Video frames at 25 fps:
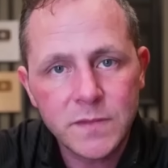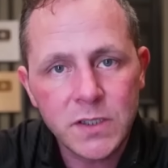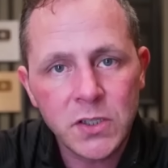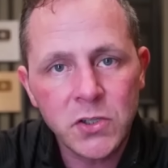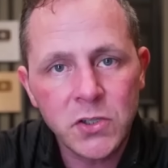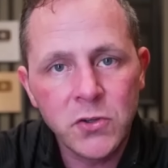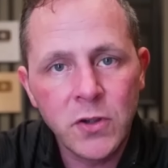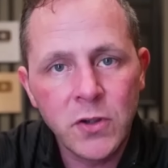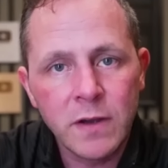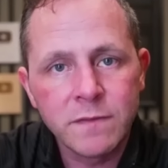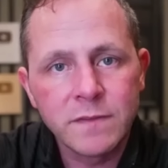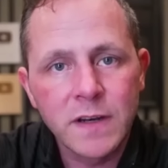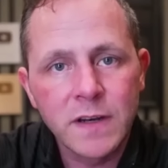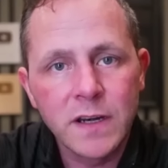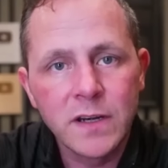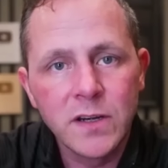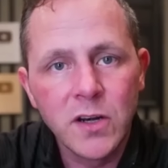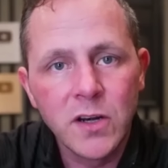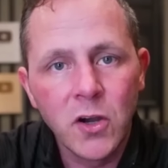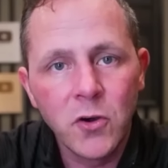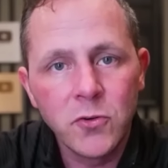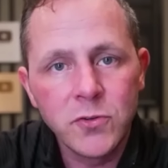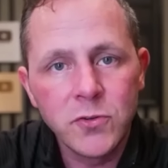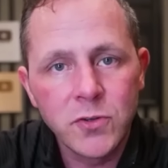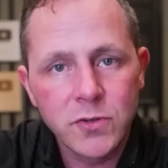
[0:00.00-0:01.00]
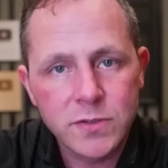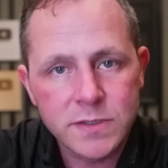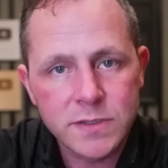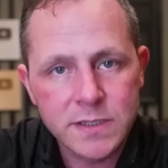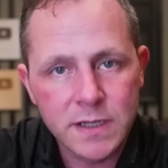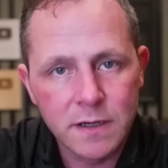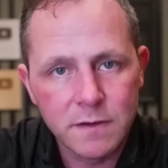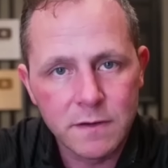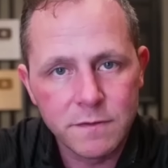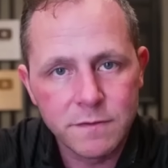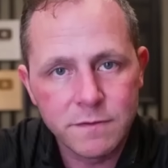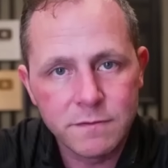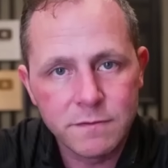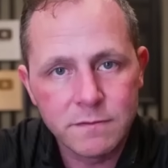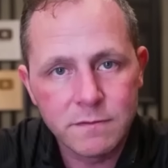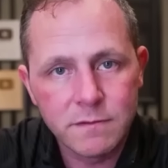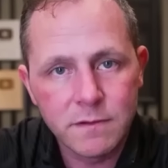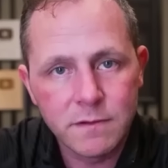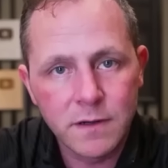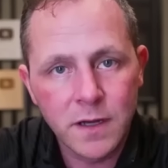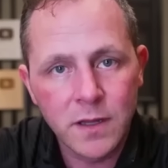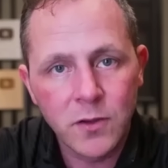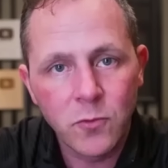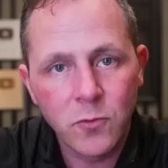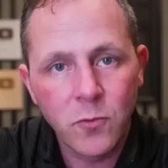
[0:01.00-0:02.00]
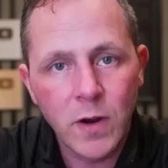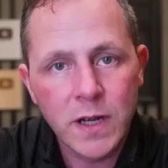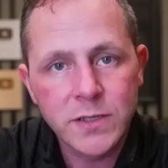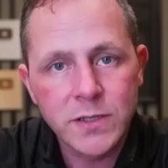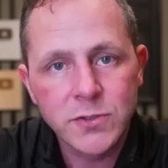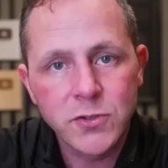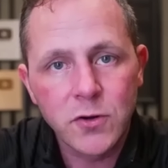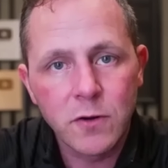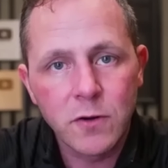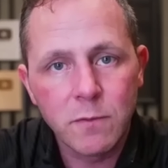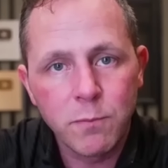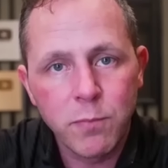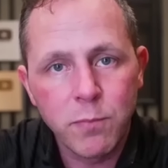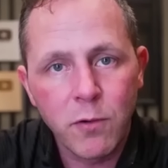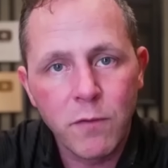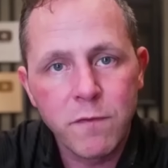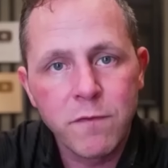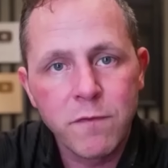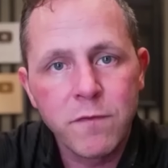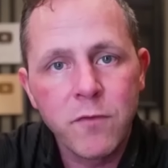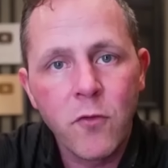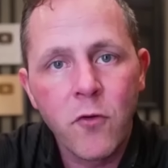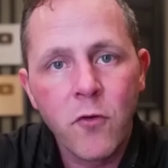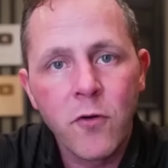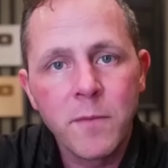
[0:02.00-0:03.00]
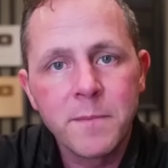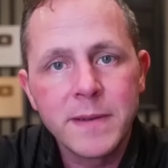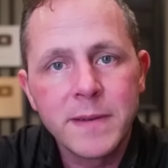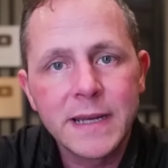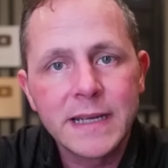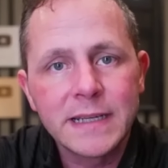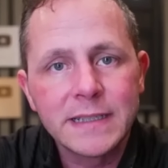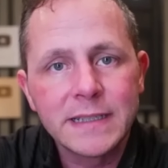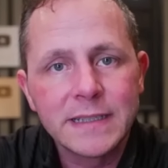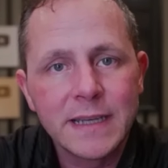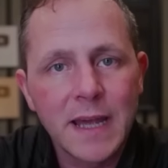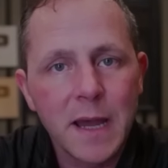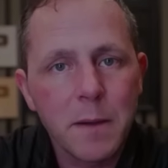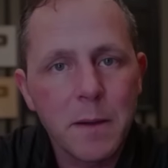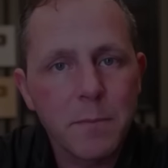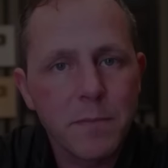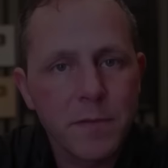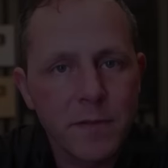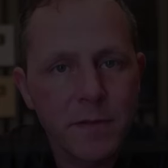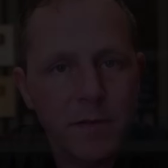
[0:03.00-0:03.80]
You have to know yourself. Otherwise, you're performing depth.